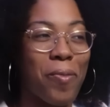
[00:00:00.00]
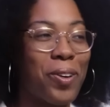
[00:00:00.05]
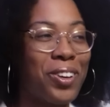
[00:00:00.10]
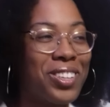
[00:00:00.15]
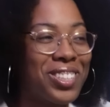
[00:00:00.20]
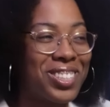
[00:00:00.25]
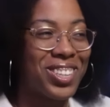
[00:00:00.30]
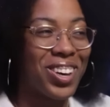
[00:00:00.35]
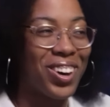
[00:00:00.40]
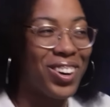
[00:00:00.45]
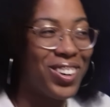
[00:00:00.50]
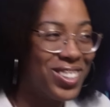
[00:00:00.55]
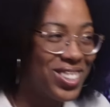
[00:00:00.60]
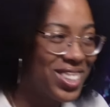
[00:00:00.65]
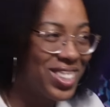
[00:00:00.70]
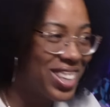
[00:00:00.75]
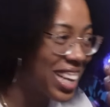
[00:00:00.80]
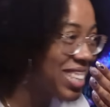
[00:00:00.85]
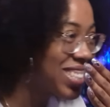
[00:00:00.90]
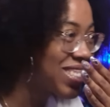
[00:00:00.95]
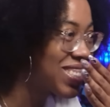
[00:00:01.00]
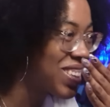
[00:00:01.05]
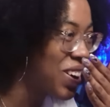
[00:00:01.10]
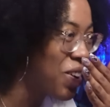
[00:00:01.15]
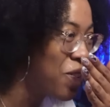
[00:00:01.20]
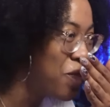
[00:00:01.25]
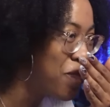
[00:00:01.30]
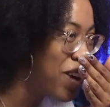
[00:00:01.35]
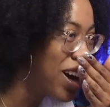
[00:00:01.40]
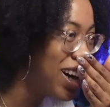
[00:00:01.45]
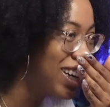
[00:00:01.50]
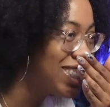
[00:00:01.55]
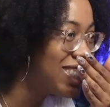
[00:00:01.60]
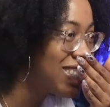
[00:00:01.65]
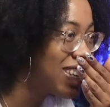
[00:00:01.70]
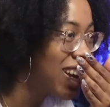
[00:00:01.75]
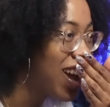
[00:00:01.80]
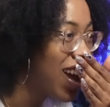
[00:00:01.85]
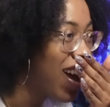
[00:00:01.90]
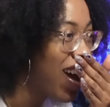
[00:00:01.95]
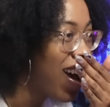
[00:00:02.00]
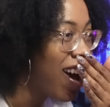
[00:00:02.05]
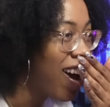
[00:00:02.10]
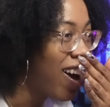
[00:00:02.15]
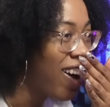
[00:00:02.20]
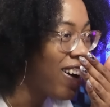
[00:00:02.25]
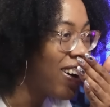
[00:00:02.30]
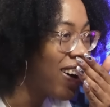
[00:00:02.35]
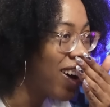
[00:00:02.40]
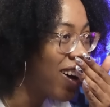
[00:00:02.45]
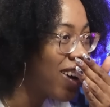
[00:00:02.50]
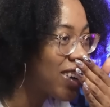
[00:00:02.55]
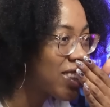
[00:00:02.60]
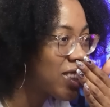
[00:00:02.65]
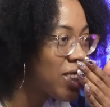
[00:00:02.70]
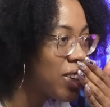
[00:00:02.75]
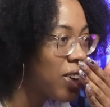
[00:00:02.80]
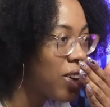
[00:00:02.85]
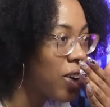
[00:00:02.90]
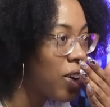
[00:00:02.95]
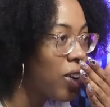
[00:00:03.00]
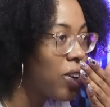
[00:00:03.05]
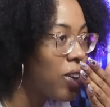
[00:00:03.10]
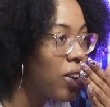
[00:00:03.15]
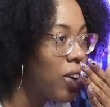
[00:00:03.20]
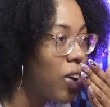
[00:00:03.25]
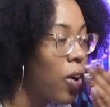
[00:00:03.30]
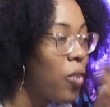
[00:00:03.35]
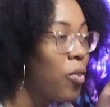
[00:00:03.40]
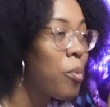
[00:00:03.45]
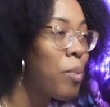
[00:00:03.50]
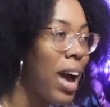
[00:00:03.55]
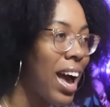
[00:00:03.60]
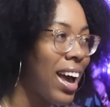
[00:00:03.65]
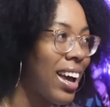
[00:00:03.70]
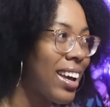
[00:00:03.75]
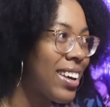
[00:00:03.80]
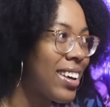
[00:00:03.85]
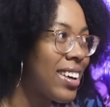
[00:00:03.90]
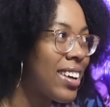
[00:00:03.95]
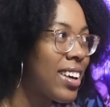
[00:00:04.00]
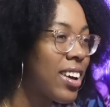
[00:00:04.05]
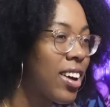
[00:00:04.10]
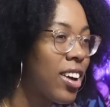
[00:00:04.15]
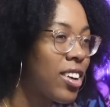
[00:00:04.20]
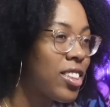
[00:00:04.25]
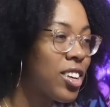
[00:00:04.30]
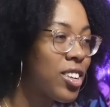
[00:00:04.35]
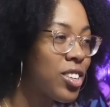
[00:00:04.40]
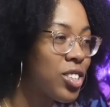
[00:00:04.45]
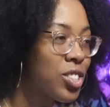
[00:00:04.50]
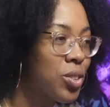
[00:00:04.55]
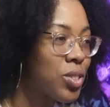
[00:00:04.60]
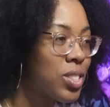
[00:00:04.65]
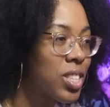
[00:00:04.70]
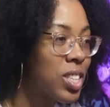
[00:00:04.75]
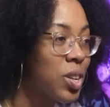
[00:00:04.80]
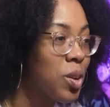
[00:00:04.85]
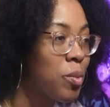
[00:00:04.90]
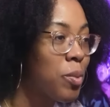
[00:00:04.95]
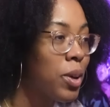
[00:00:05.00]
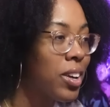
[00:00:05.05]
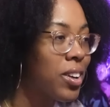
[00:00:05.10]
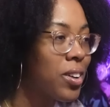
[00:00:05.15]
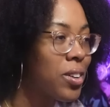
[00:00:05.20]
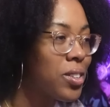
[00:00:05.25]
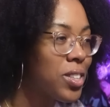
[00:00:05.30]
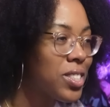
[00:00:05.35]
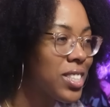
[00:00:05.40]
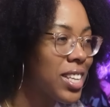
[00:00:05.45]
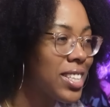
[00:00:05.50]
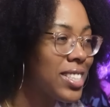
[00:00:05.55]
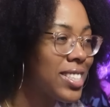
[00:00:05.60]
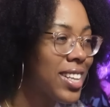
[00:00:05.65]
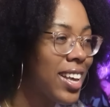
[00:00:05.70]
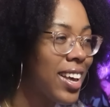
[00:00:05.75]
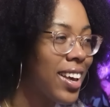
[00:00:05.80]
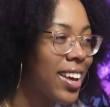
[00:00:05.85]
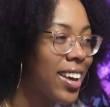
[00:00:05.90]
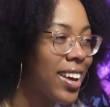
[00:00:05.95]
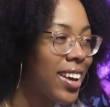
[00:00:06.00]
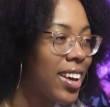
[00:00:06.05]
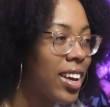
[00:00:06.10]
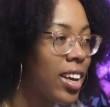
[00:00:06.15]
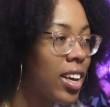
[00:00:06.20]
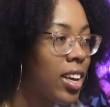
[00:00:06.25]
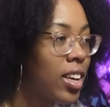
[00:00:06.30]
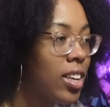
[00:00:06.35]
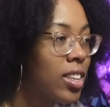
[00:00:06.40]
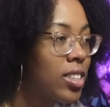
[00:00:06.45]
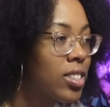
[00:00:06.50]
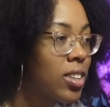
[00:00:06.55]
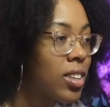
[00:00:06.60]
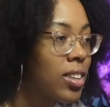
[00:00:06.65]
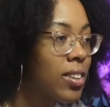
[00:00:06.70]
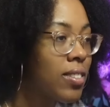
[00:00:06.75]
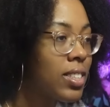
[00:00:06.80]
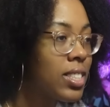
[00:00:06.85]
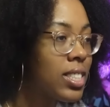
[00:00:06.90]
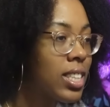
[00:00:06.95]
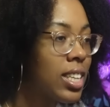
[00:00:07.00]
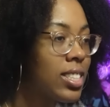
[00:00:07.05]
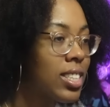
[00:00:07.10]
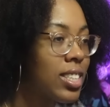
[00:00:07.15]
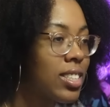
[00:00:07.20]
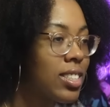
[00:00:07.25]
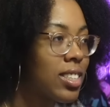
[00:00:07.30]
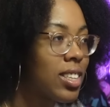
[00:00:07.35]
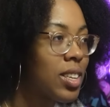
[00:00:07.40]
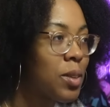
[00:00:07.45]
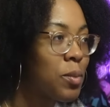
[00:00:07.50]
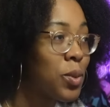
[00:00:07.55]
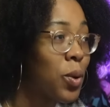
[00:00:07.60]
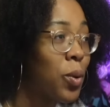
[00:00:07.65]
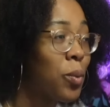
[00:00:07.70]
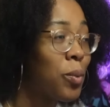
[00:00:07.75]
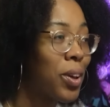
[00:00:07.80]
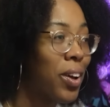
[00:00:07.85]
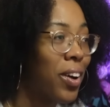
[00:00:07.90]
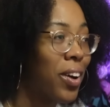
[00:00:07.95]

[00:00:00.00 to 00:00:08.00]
episode like so much. Oh, oh we're back. Are they gonna show us a little bit? Gojo Sensei. So even Sensei sleeps. Oh my